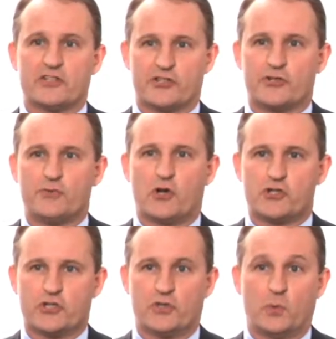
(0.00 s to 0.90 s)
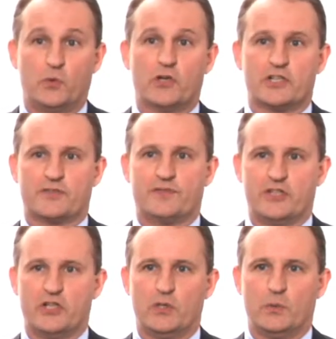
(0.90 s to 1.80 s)
a structure that works for
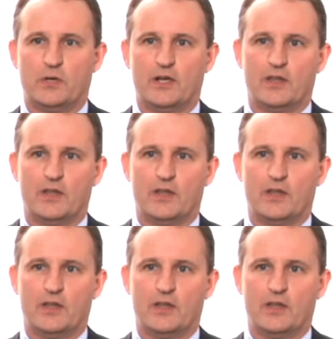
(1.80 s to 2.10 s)
you,